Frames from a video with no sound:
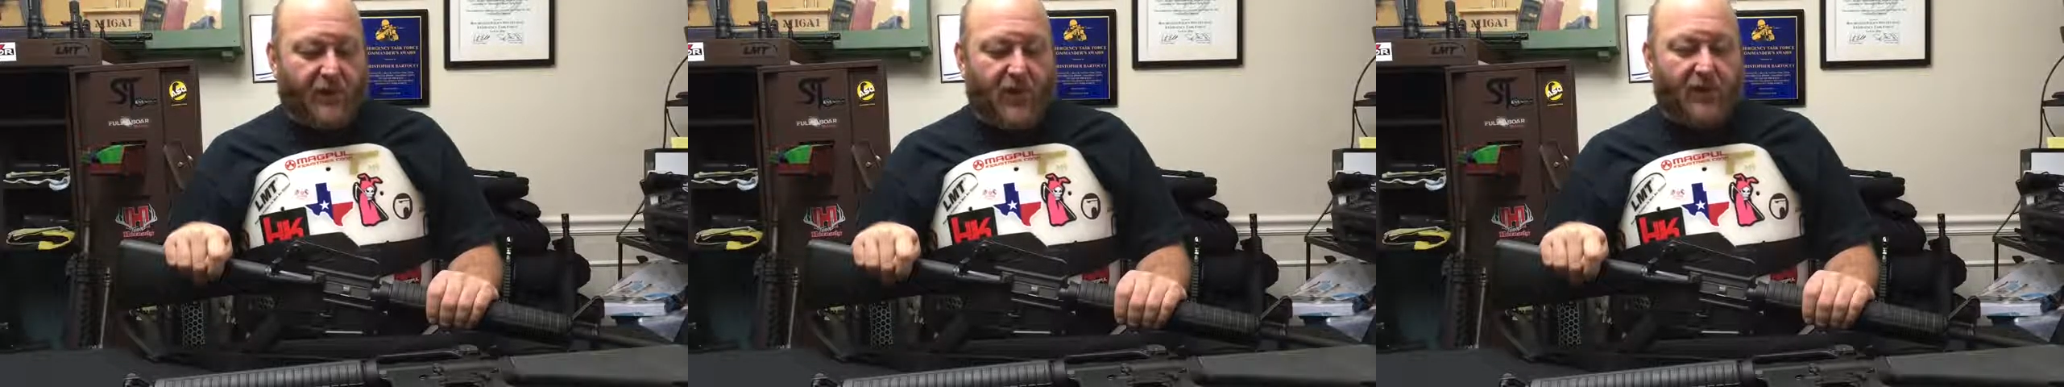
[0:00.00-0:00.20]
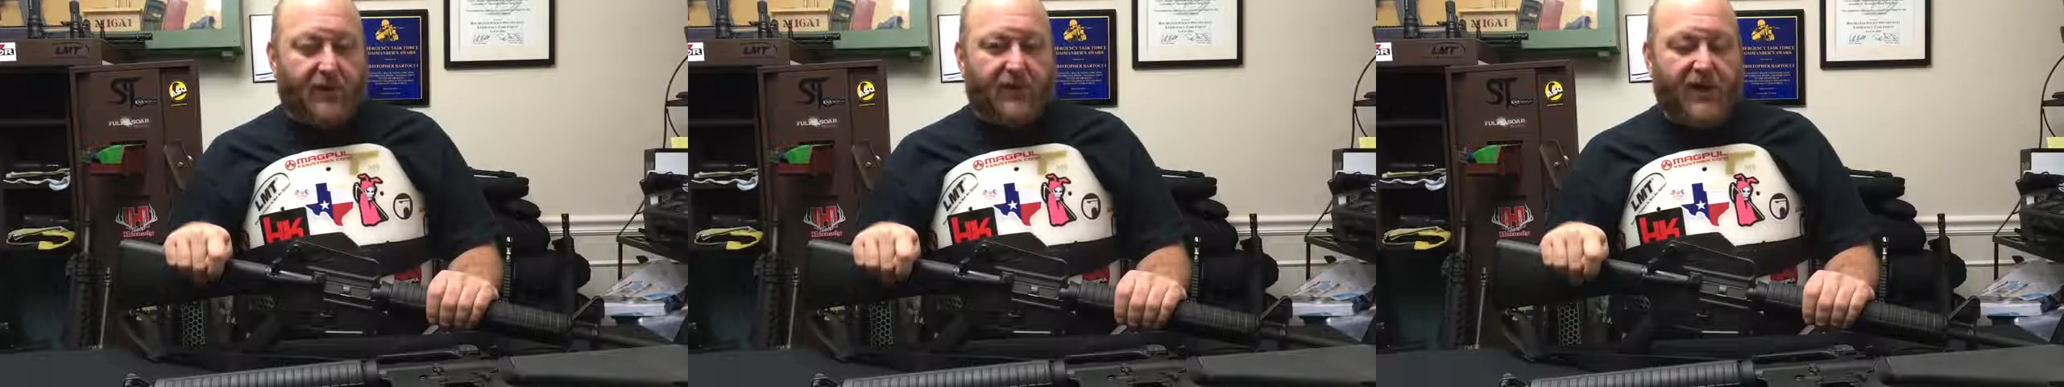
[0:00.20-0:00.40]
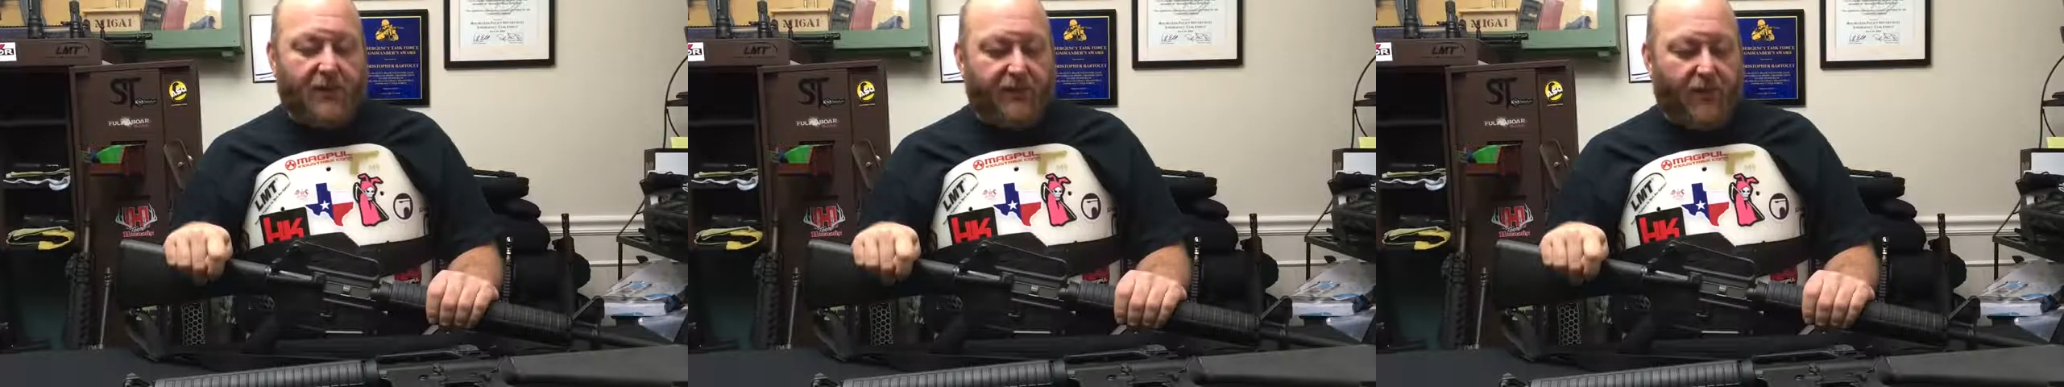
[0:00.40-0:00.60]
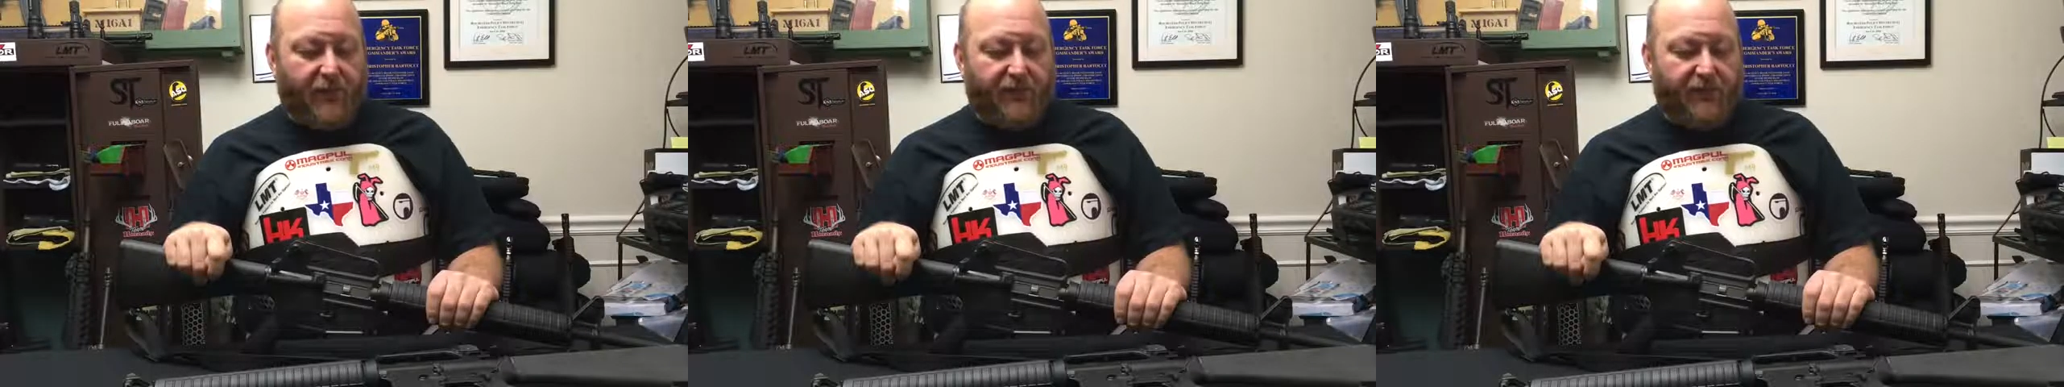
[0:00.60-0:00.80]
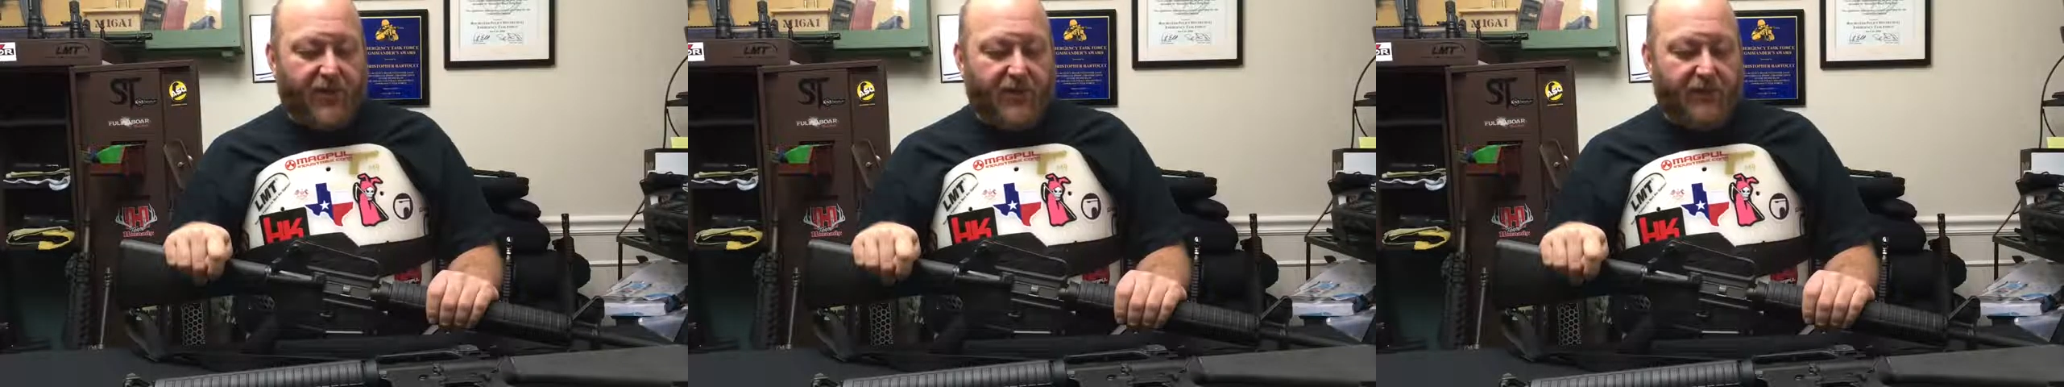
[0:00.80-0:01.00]
barrel
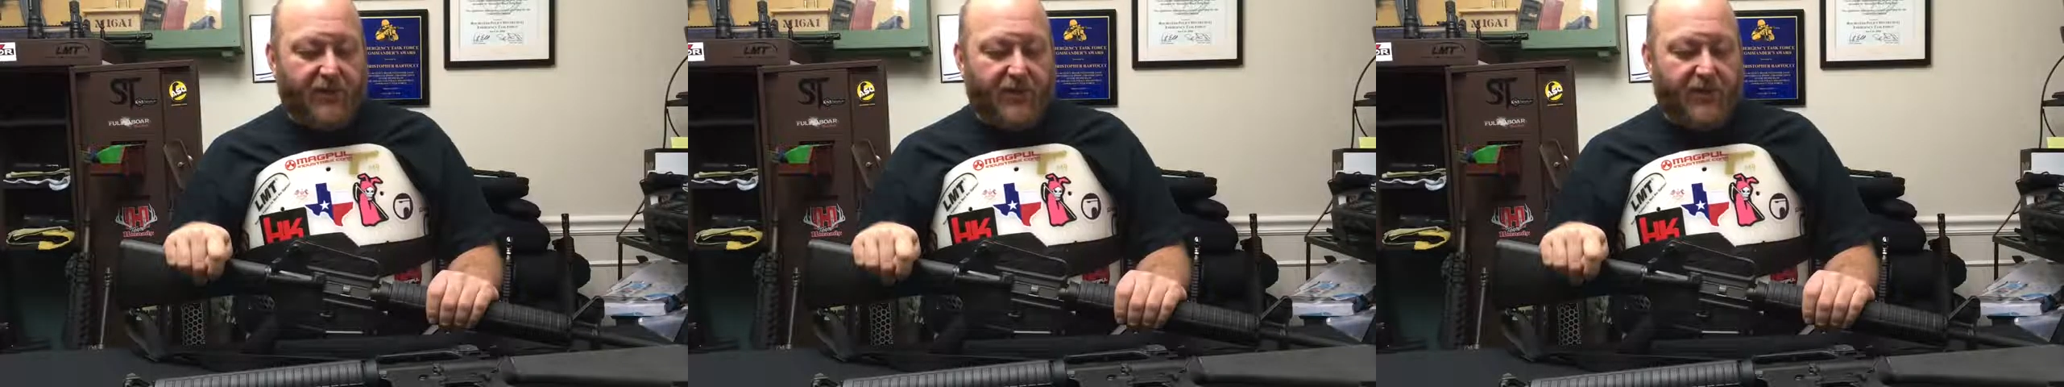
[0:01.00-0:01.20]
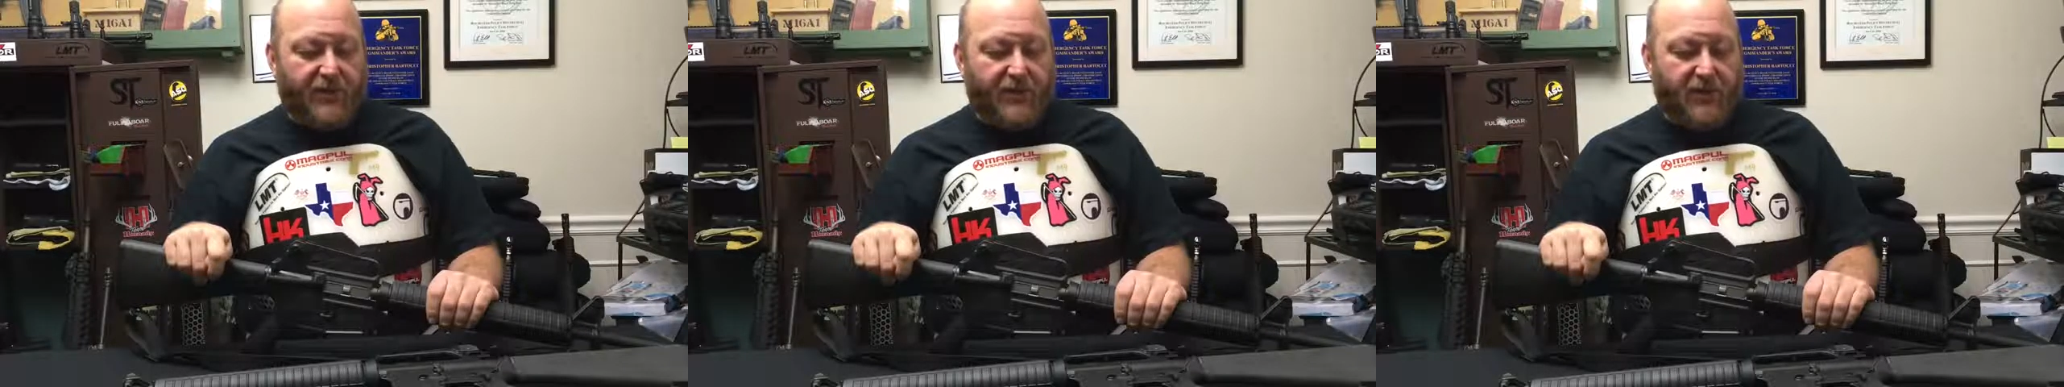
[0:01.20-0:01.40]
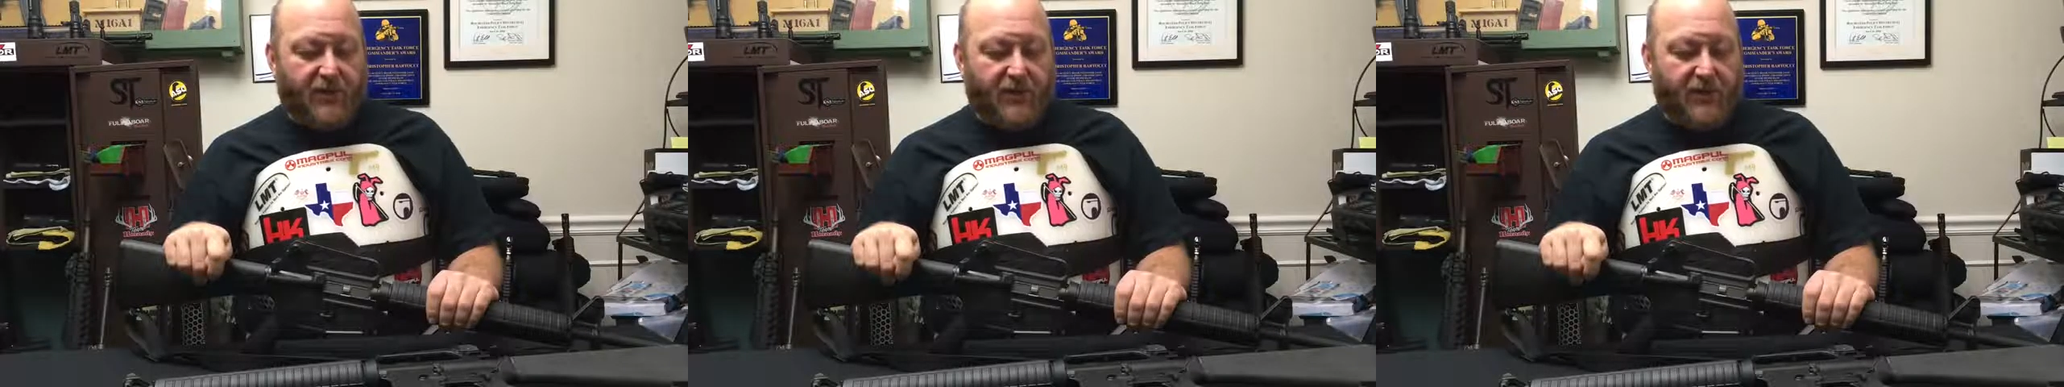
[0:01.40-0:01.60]
10.5 inch